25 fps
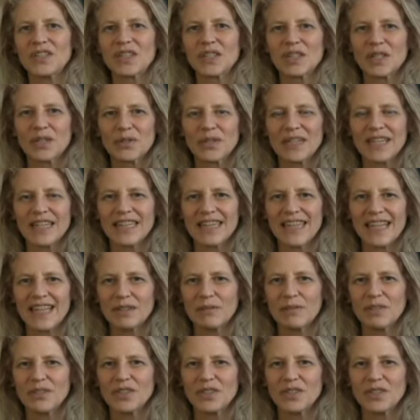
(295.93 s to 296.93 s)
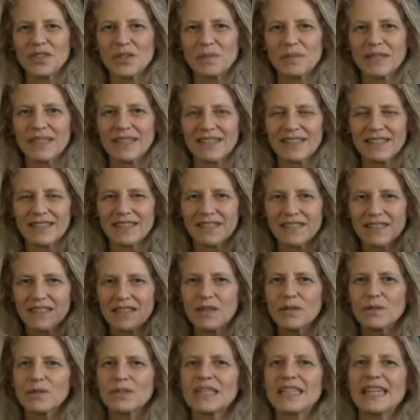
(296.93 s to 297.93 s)
and learning languages because it
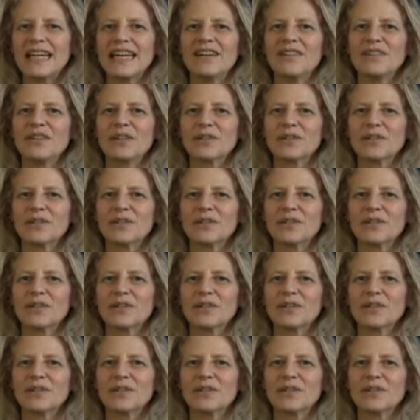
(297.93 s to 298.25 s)
slows down